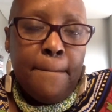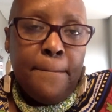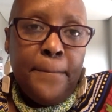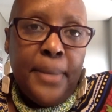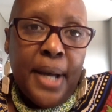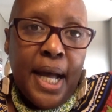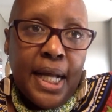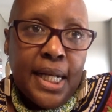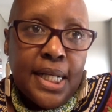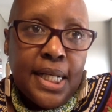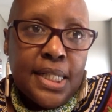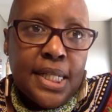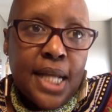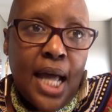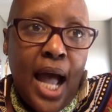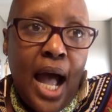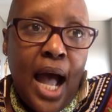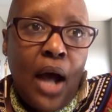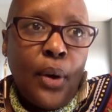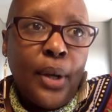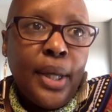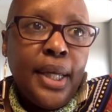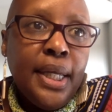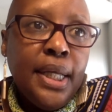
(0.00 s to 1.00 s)
but
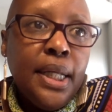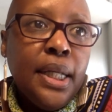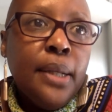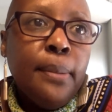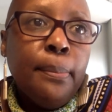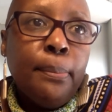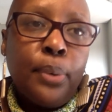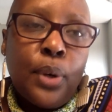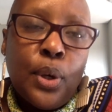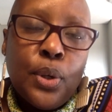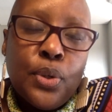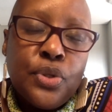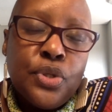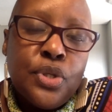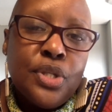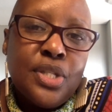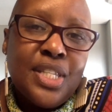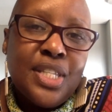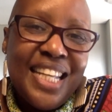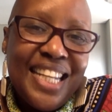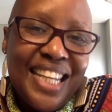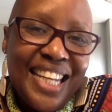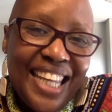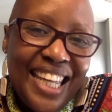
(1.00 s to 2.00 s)
our healing
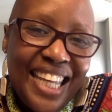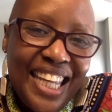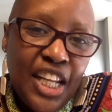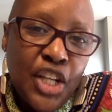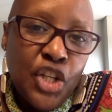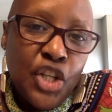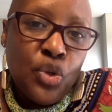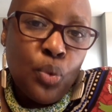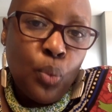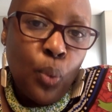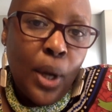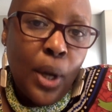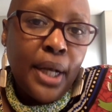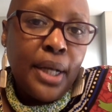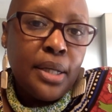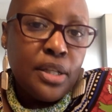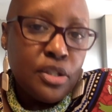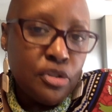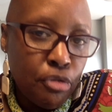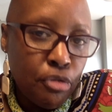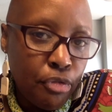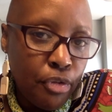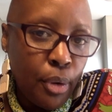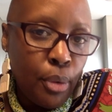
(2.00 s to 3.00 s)
process in each one
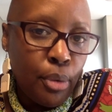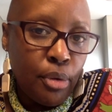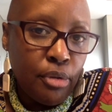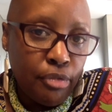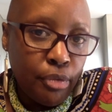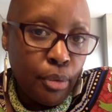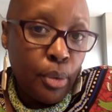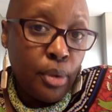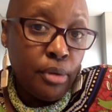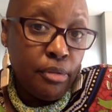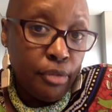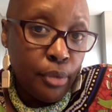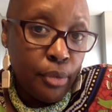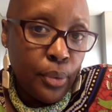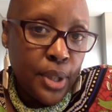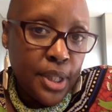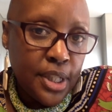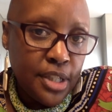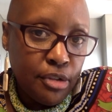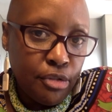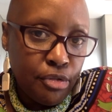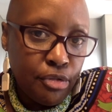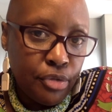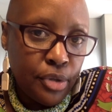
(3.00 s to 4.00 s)
is very, very, very
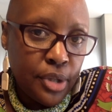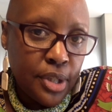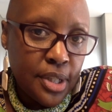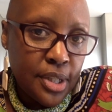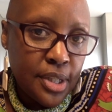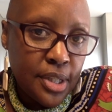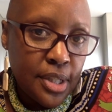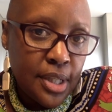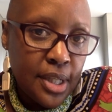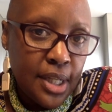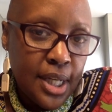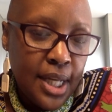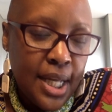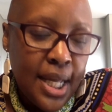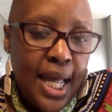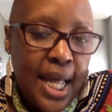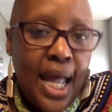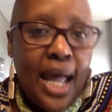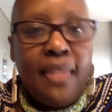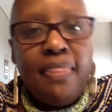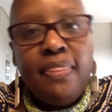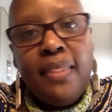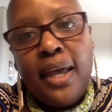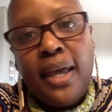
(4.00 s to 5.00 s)
different.
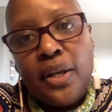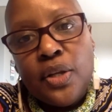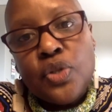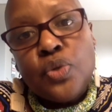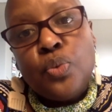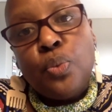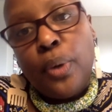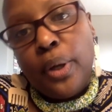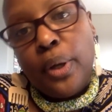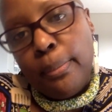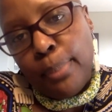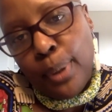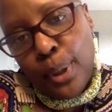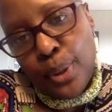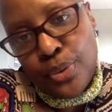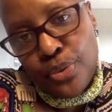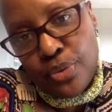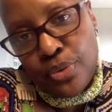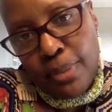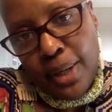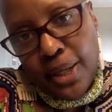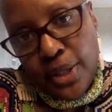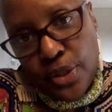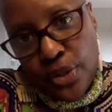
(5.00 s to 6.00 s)
And that is when
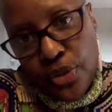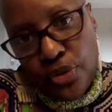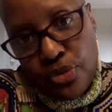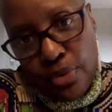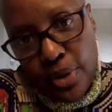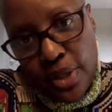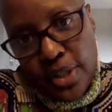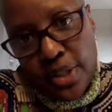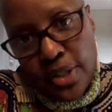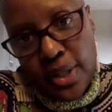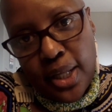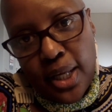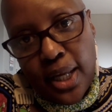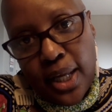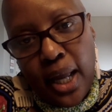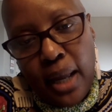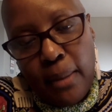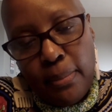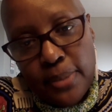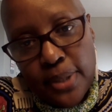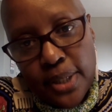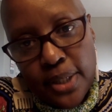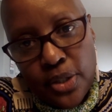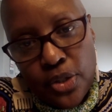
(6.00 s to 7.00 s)
post-traumatic stress then
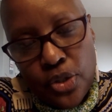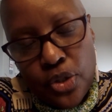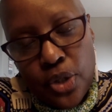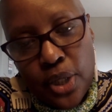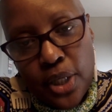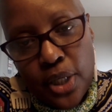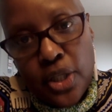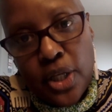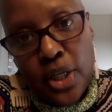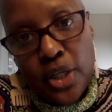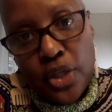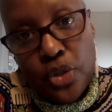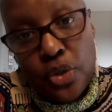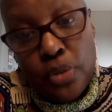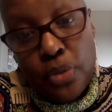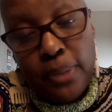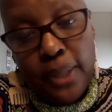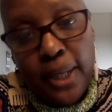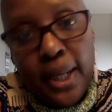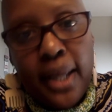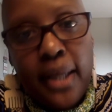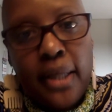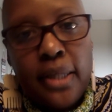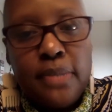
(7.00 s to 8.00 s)
comes into
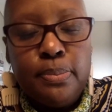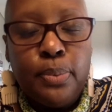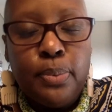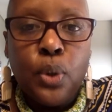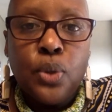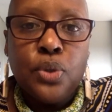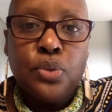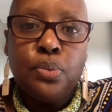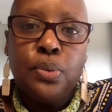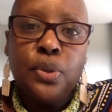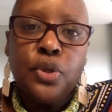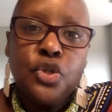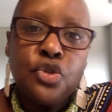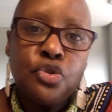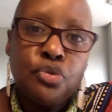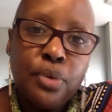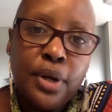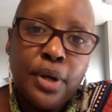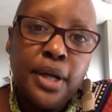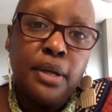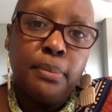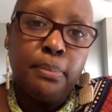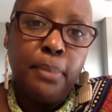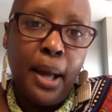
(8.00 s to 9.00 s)
play, because we're
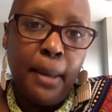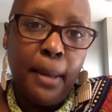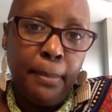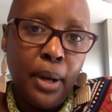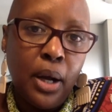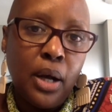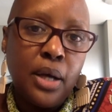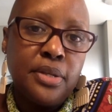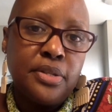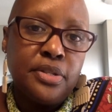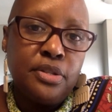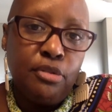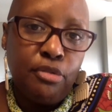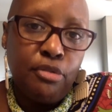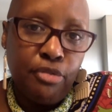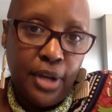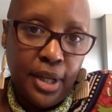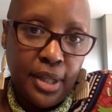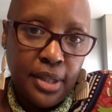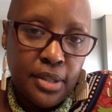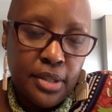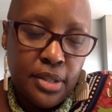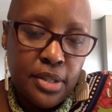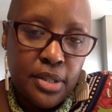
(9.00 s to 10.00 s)
triggered by past
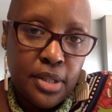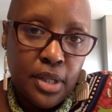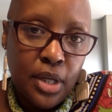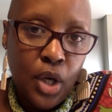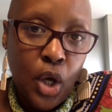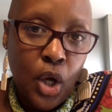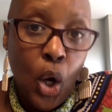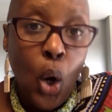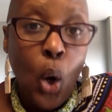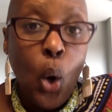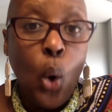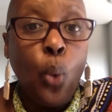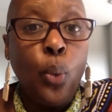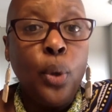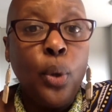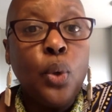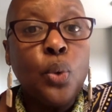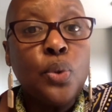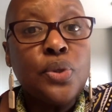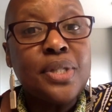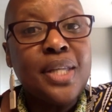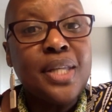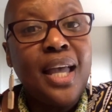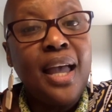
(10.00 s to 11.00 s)
events, or we
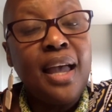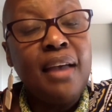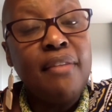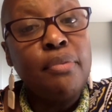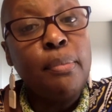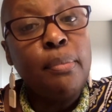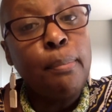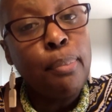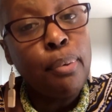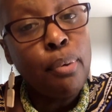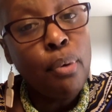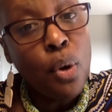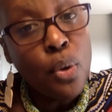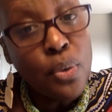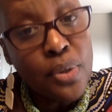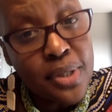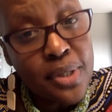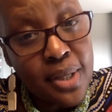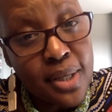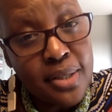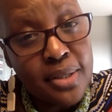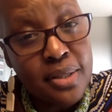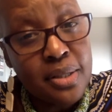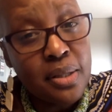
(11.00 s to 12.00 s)
also haven't
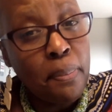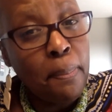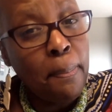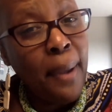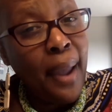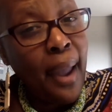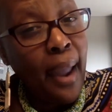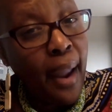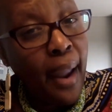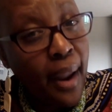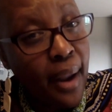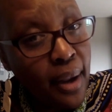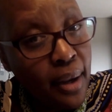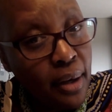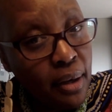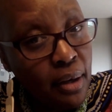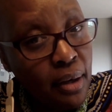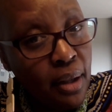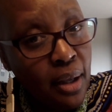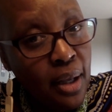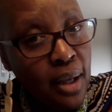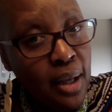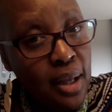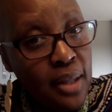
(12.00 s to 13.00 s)
processed the
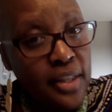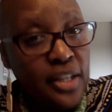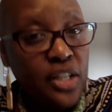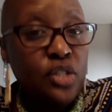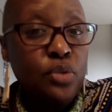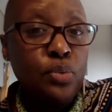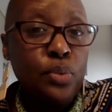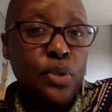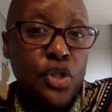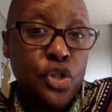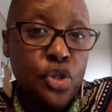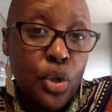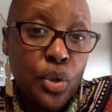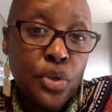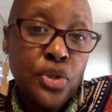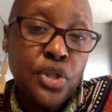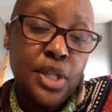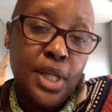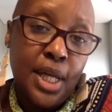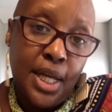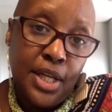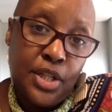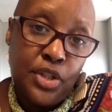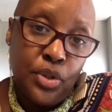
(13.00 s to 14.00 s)
pain that is
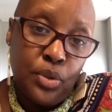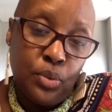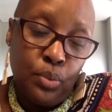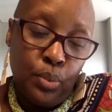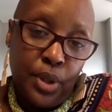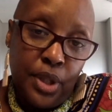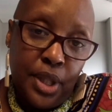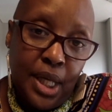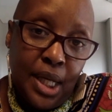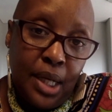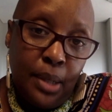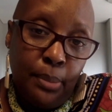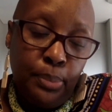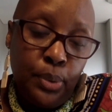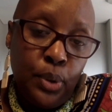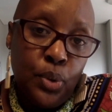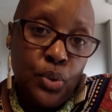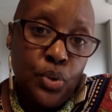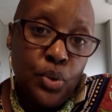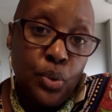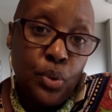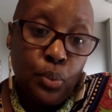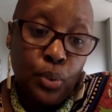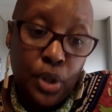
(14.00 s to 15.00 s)
associated with that
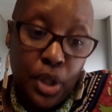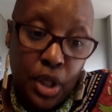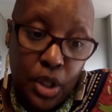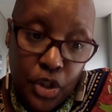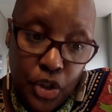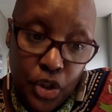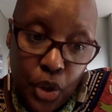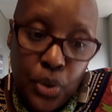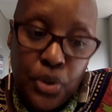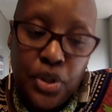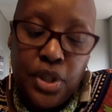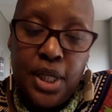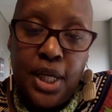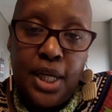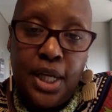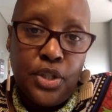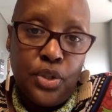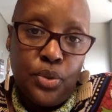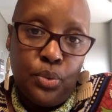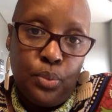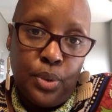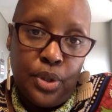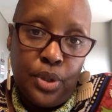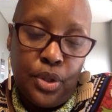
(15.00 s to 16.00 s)
abuse or
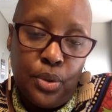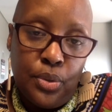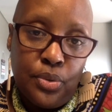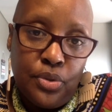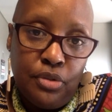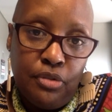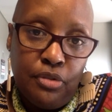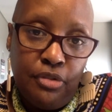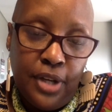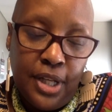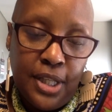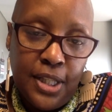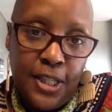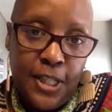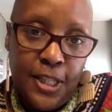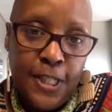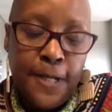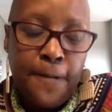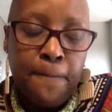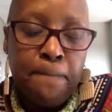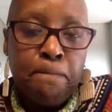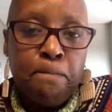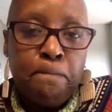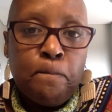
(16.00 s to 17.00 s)
associated with those events.
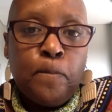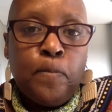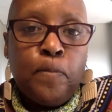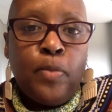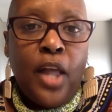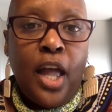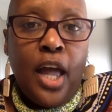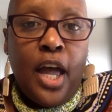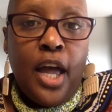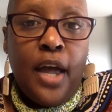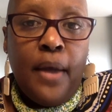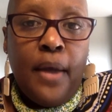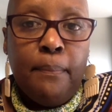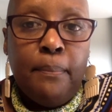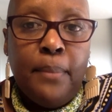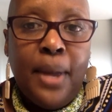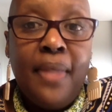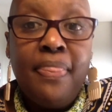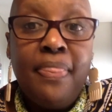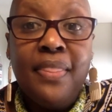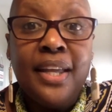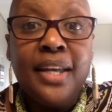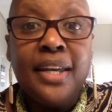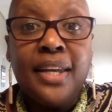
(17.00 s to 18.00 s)
And
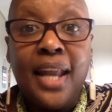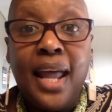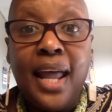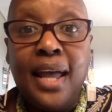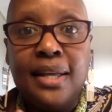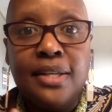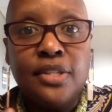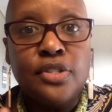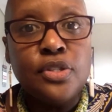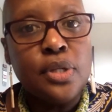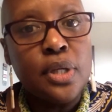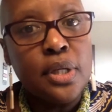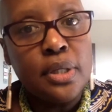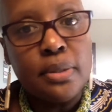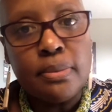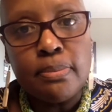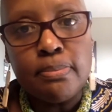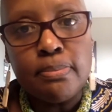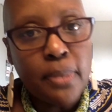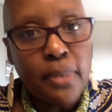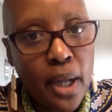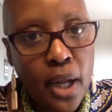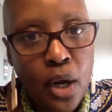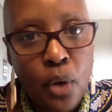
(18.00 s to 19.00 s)
then it has
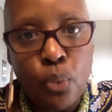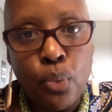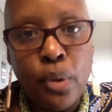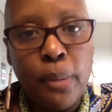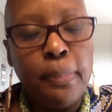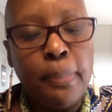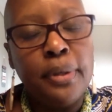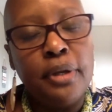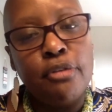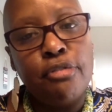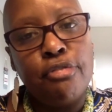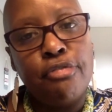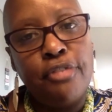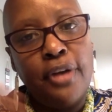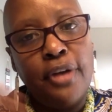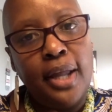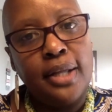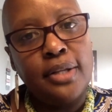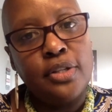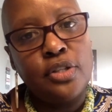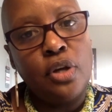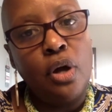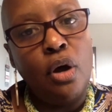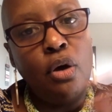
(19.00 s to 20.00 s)
a ripple
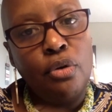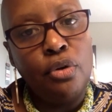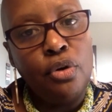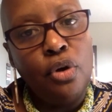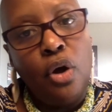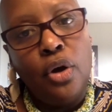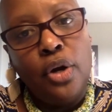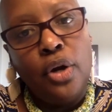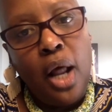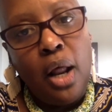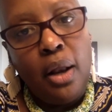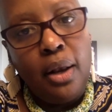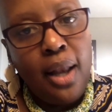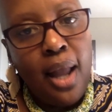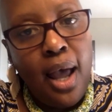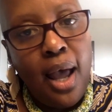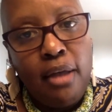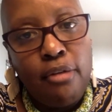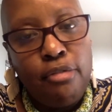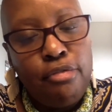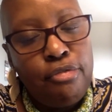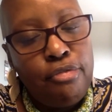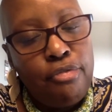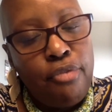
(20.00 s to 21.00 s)
effect on our
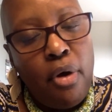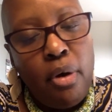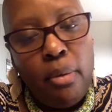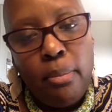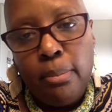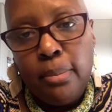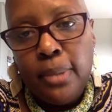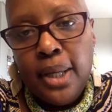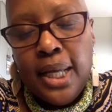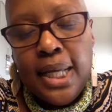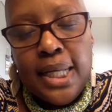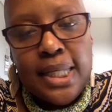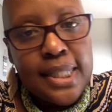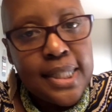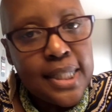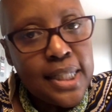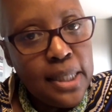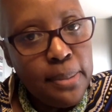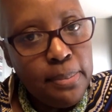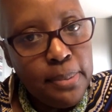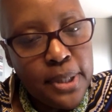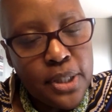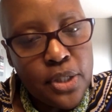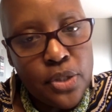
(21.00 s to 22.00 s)
life, from
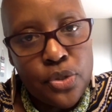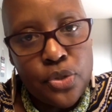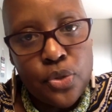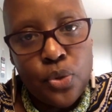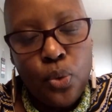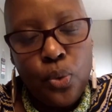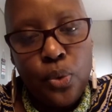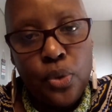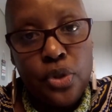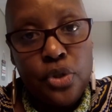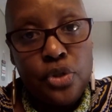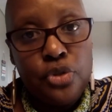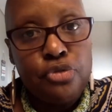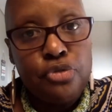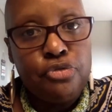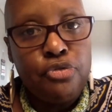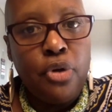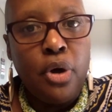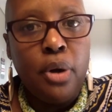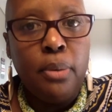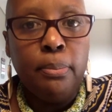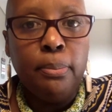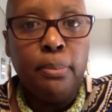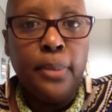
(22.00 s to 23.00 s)
sleeping disorders,
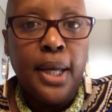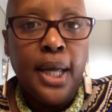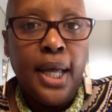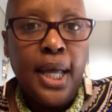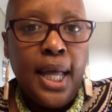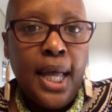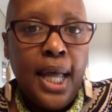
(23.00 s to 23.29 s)
from